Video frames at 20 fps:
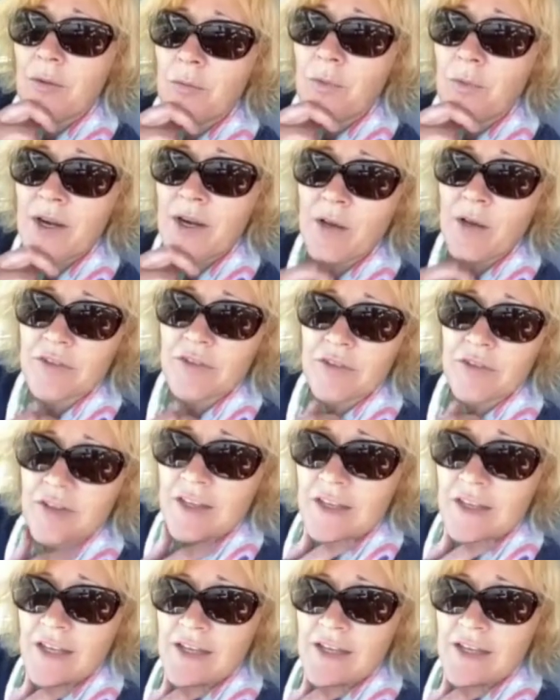when I was a
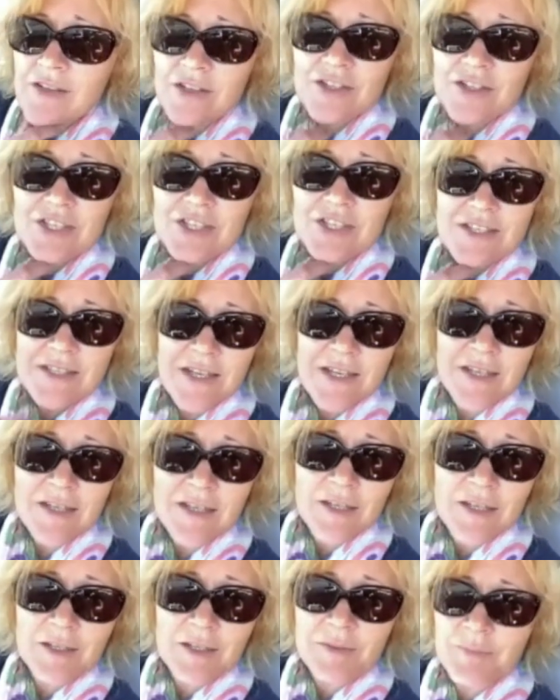teenager, she said,
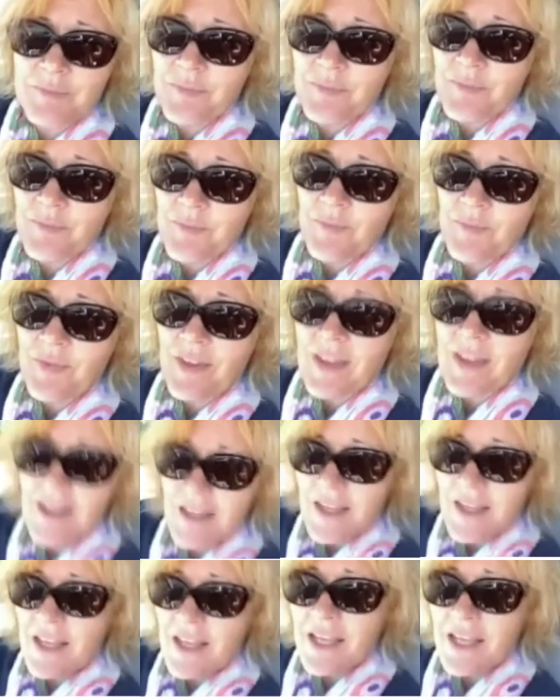
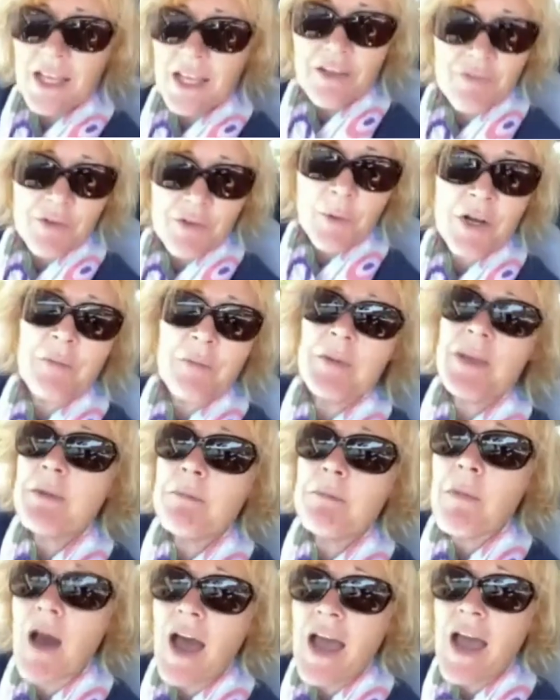if you want to be in
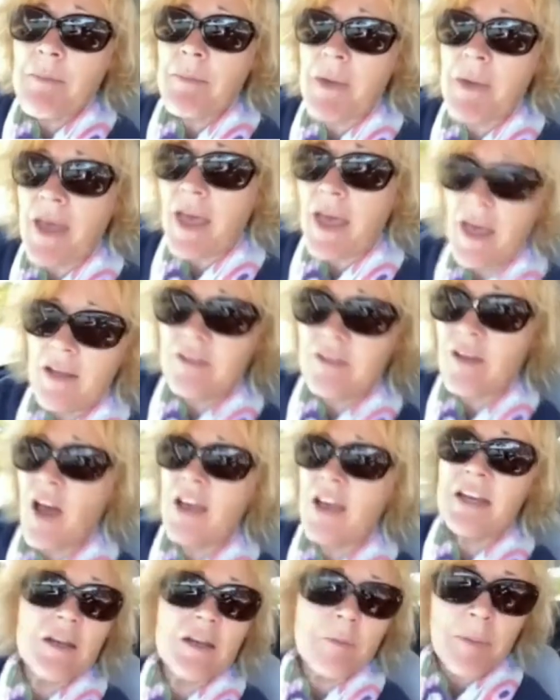my band,
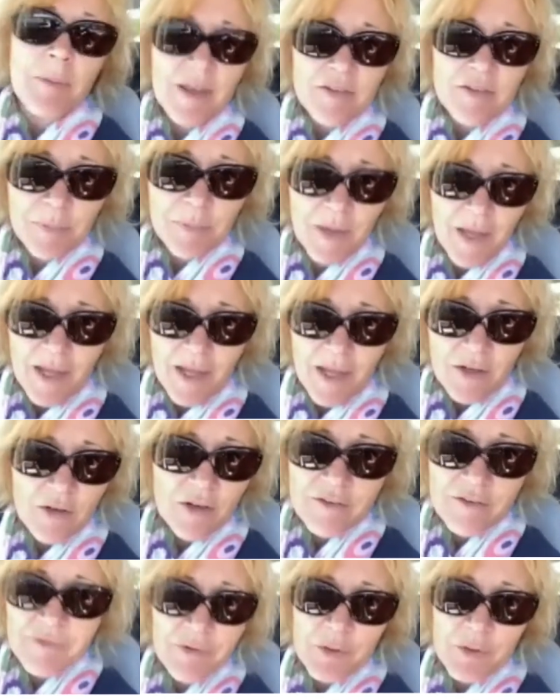I need a bass player, not
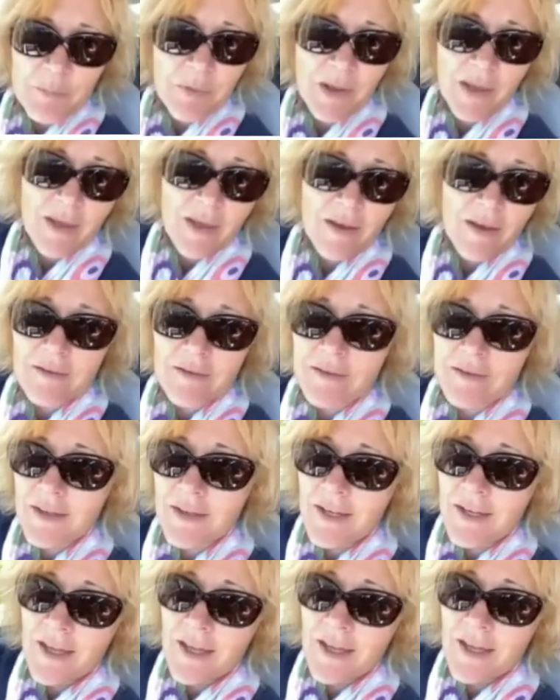a flute player.
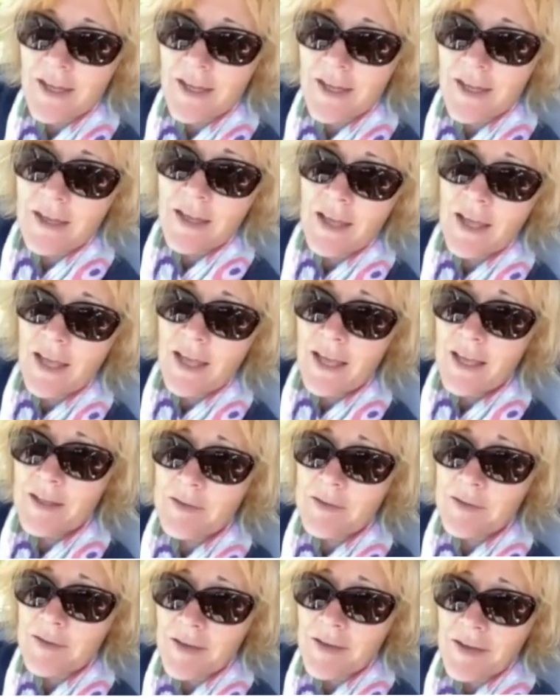
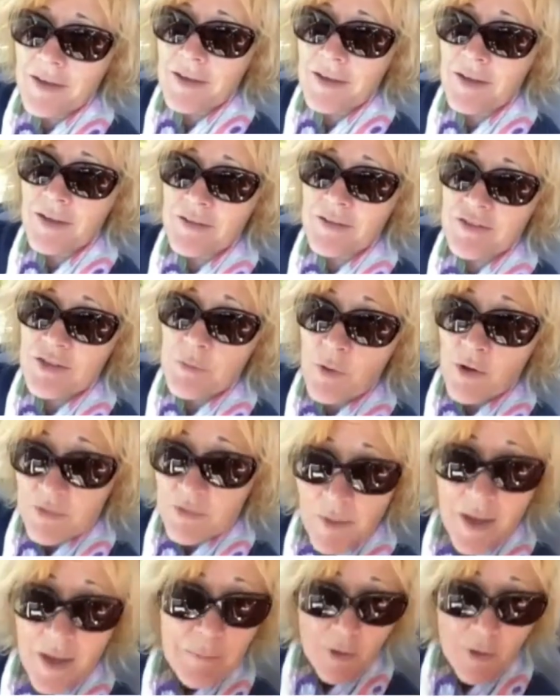And she was
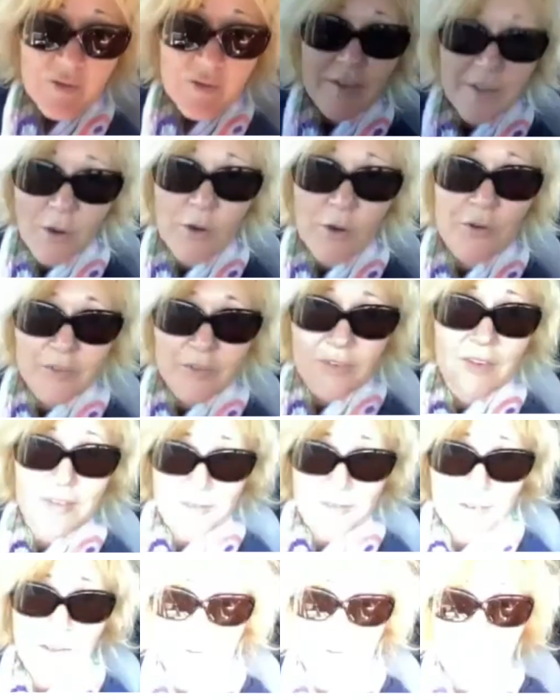my bossy older
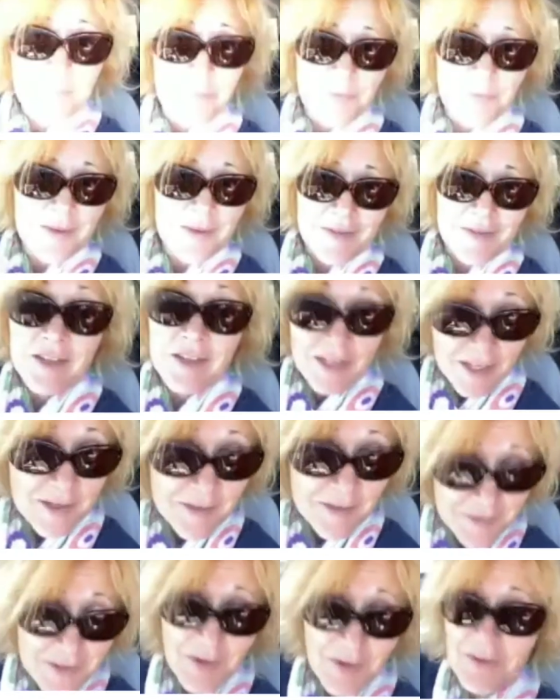sister, still is,
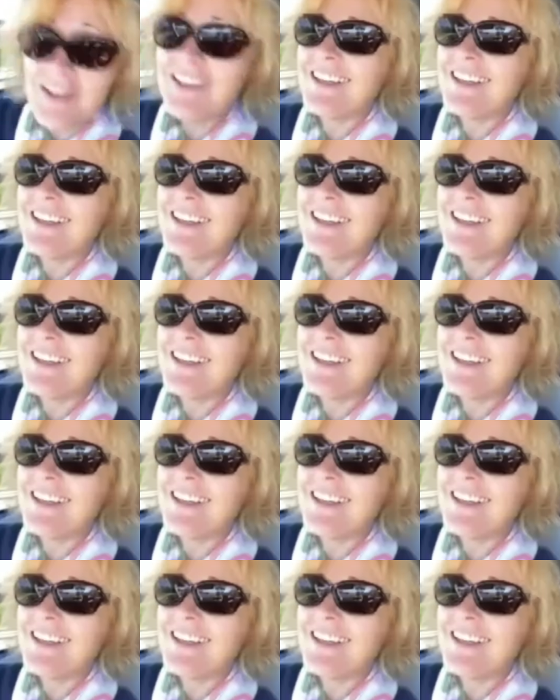no.